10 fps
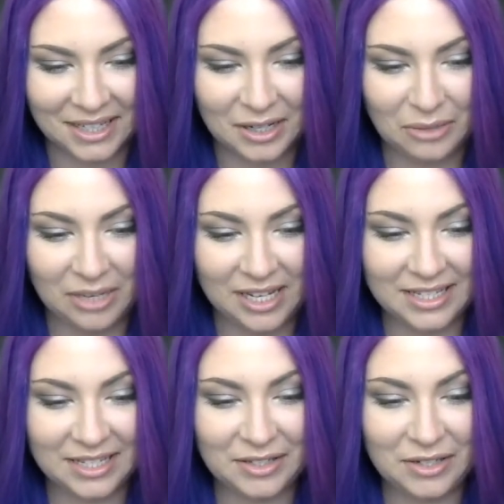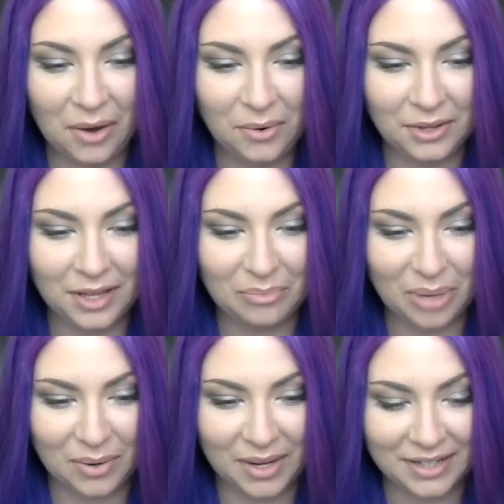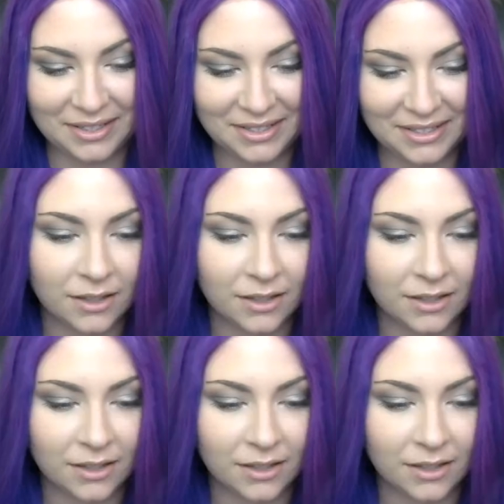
because it's totally bogus.